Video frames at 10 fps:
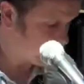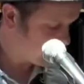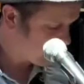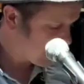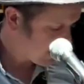
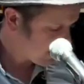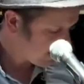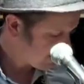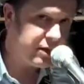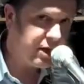on the mic.
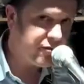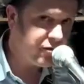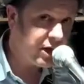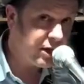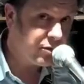They've
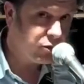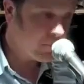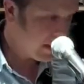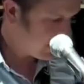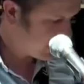really thought
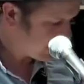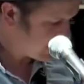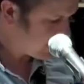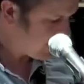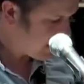about this,
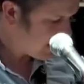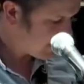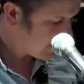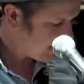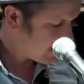
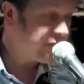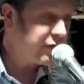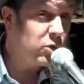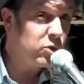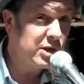and if you
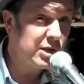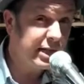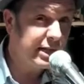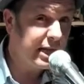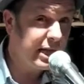use it
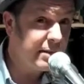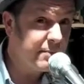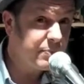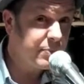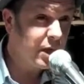subtly,
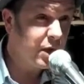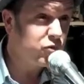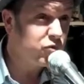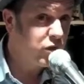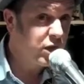
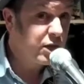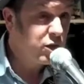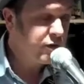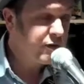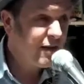it's really
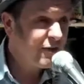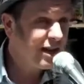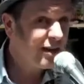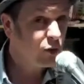good. If you have the level